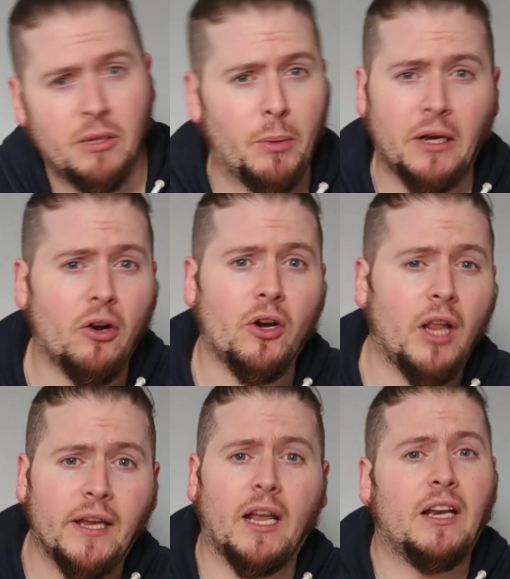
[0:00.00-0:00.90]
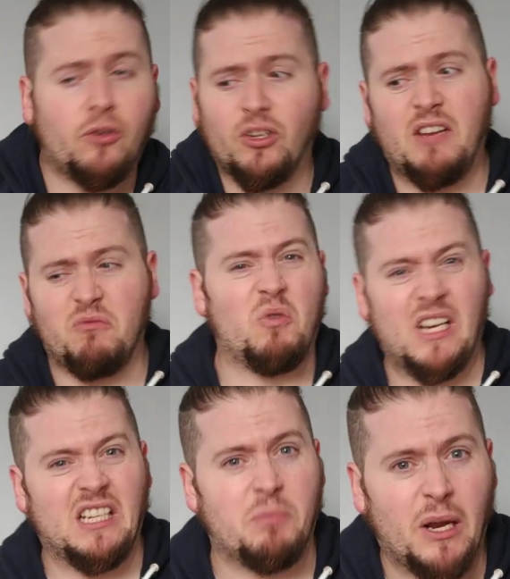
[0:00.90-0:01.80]
depending on, like, and it doesn't even
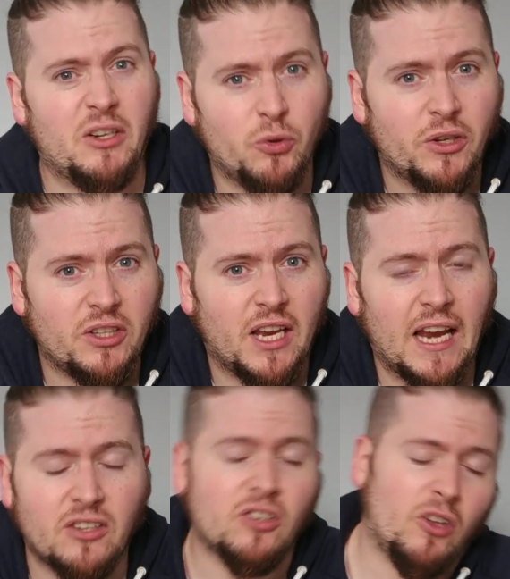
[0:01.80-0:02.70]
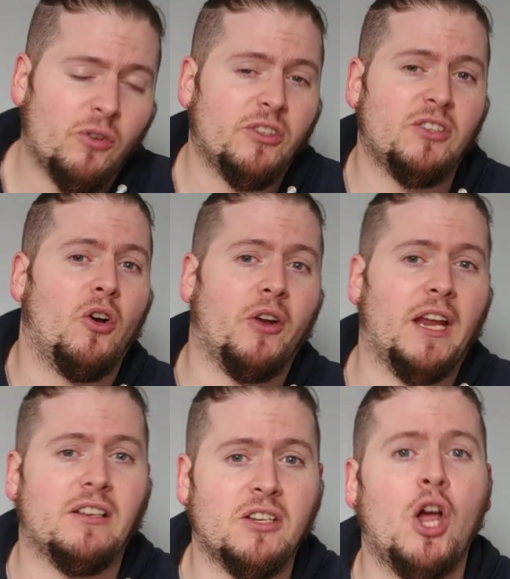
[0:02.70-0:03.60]
really depend who it's against, as long as it's not
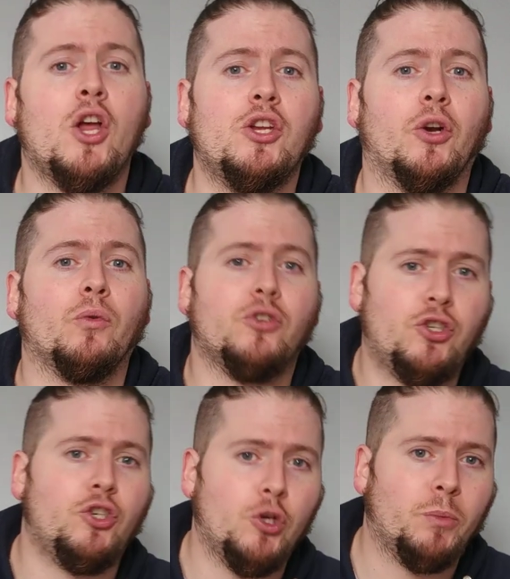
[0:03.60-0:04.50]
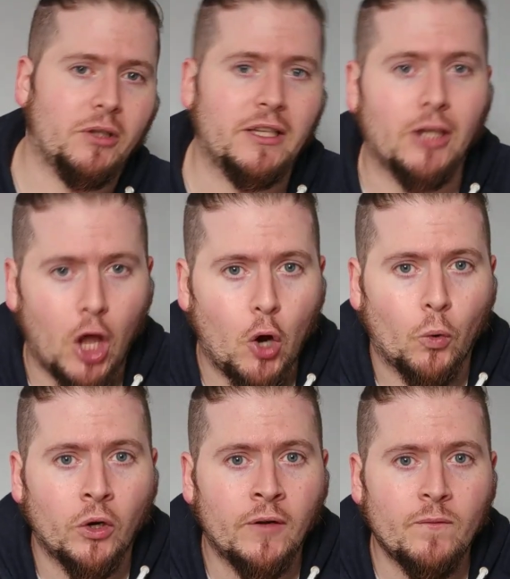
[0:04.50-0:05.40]
against, you know, stupidly
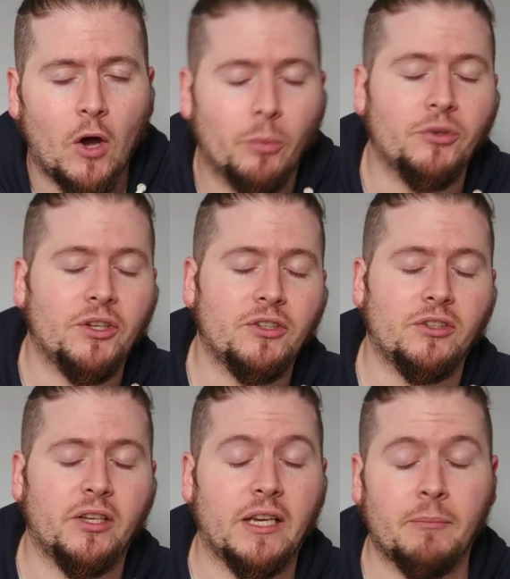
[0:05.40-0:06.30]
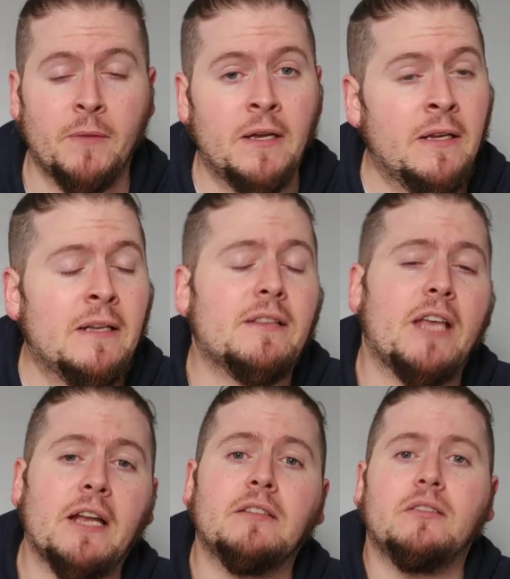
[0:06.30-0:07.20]
low opposition team,
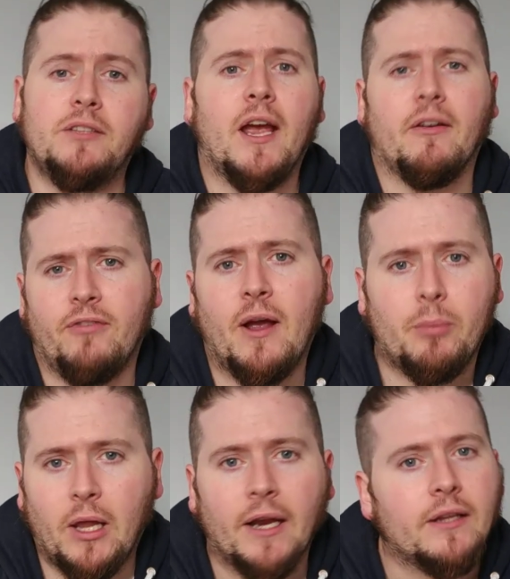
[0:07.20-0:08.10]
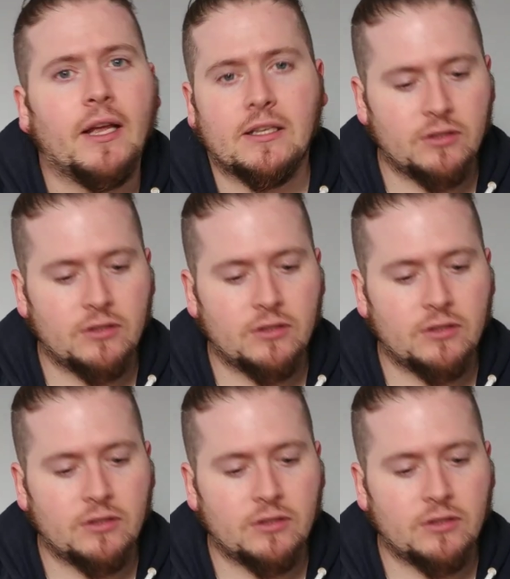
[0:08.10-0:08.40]
then yeah, fair play.